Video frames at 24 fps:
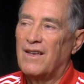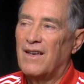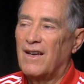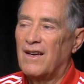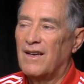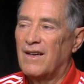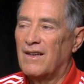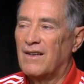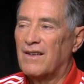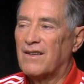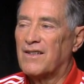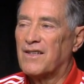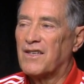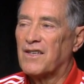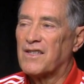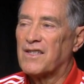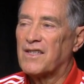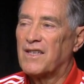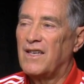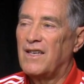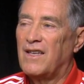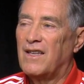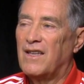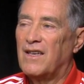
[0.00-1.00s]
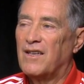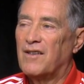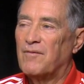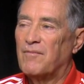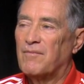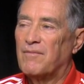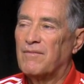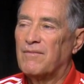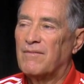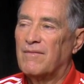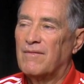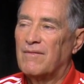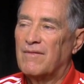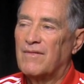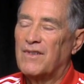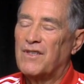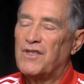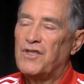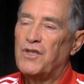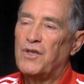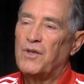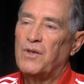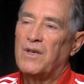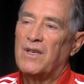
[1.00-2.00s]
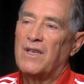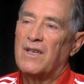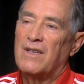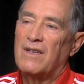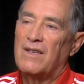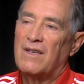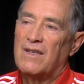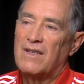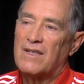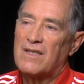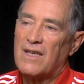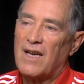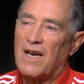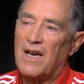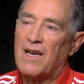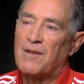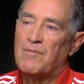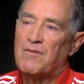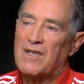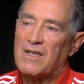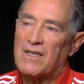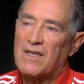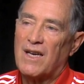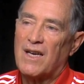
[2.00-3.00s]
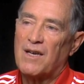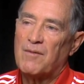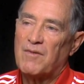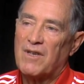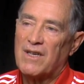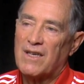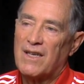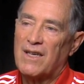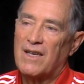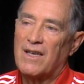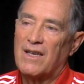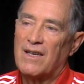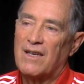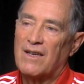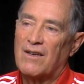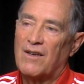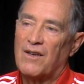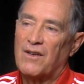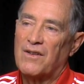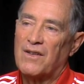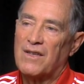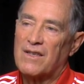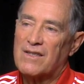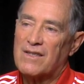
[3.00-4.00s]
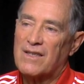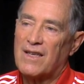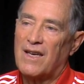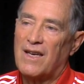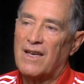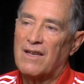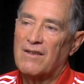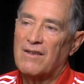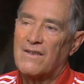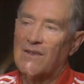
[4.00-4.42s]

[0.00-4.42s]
uh, to see them do it time and time again on the set,